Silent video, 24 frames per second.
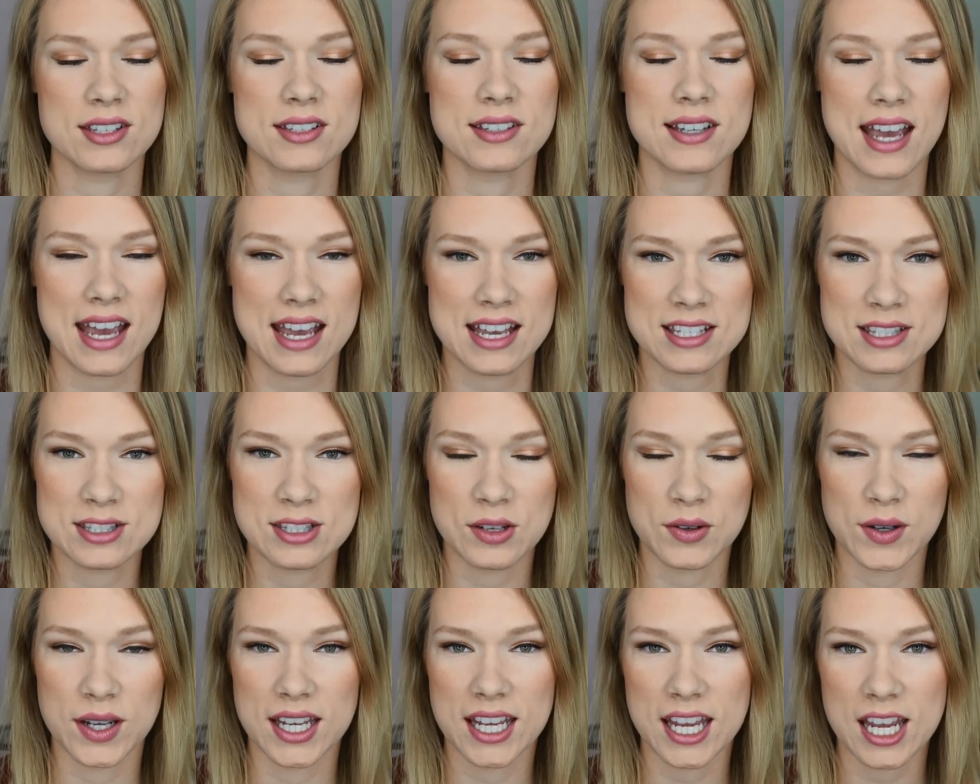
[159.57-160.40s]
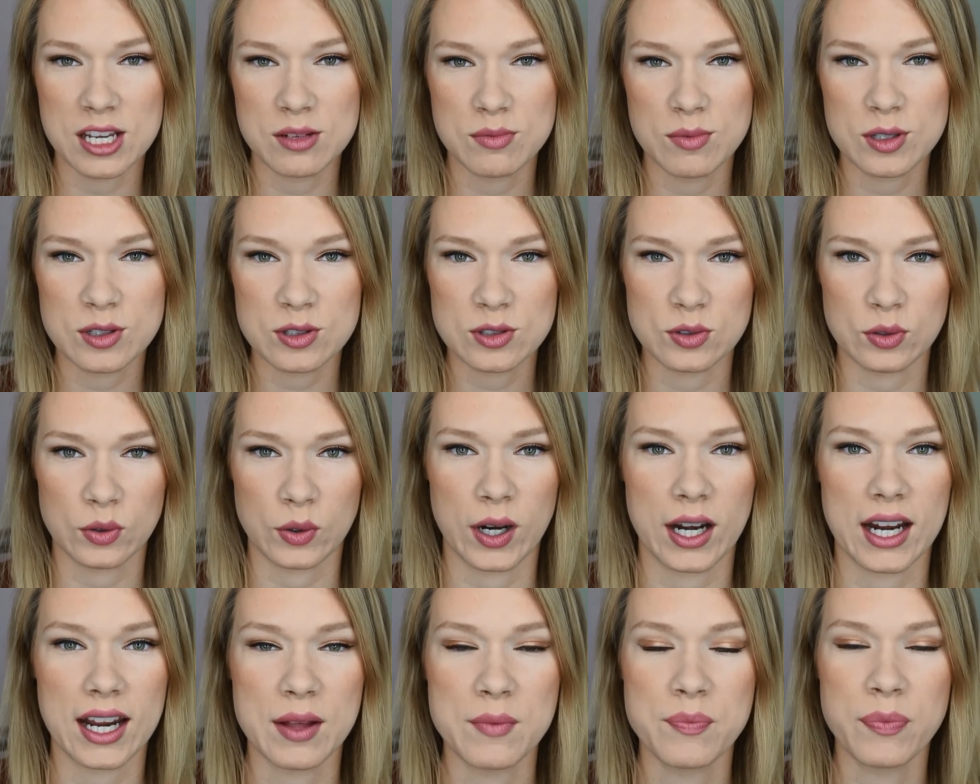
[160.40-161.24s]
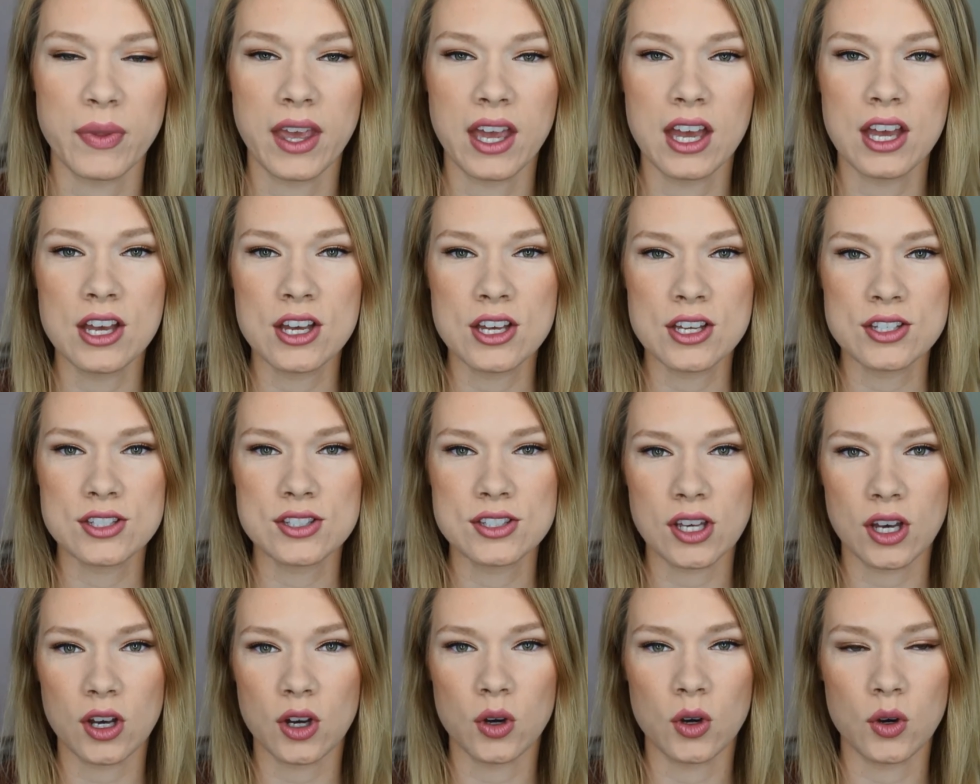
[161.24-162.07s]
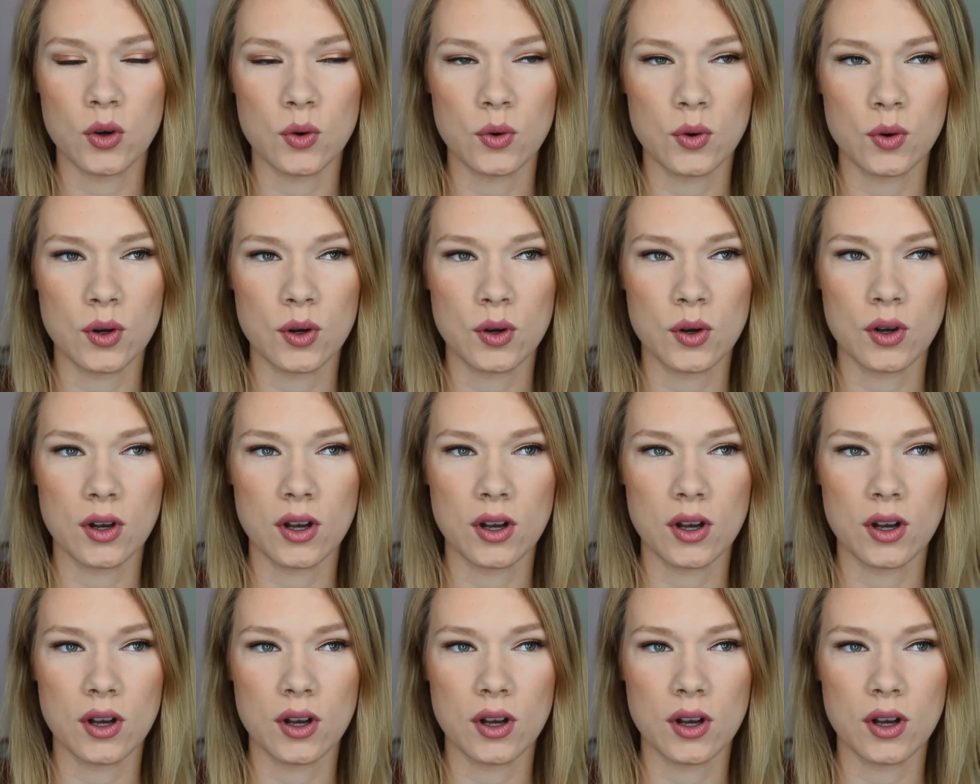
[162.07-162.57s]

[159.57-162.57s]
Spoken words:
Okay, so engagement story. So